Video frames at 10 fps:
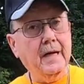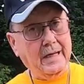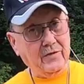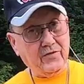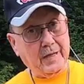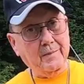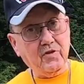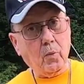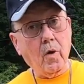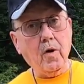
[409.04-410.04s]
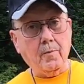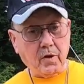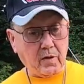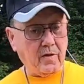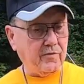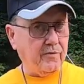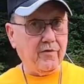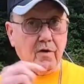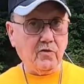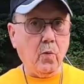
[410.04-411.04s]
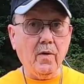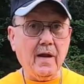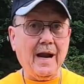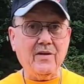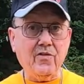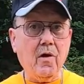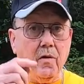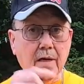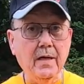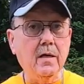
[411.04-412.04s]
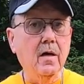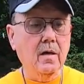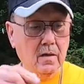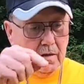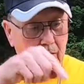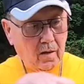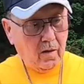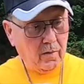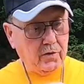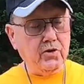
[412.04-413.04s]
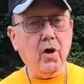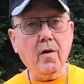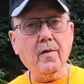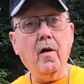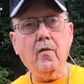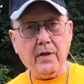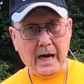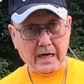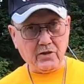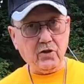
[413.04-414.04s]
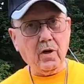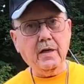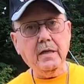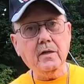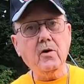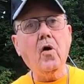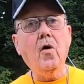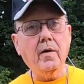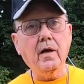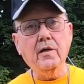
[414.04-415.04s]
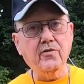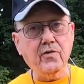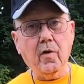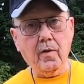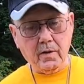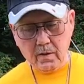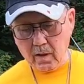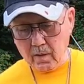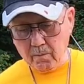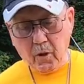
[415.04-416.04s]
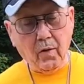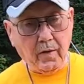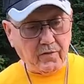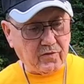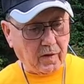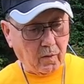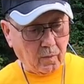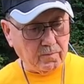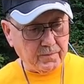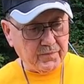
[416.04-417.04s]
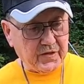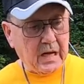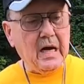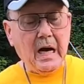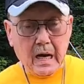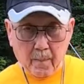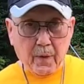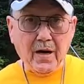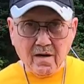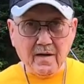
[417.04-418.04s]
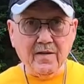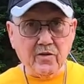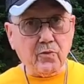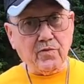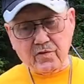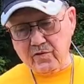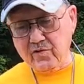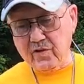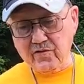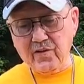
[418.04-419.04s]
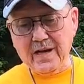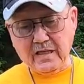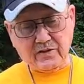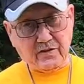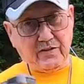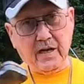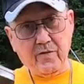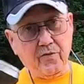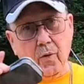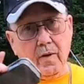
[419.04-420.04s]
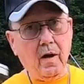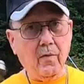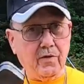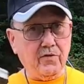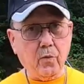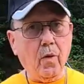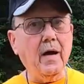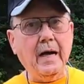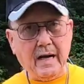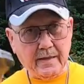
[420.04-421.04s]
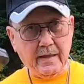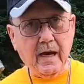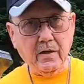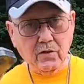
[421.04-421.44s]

it seems to work, because the first one that I saw hit on the Charcloth actually caught and started burning. So apparently this was a success. Instead of throwing all this away, I can now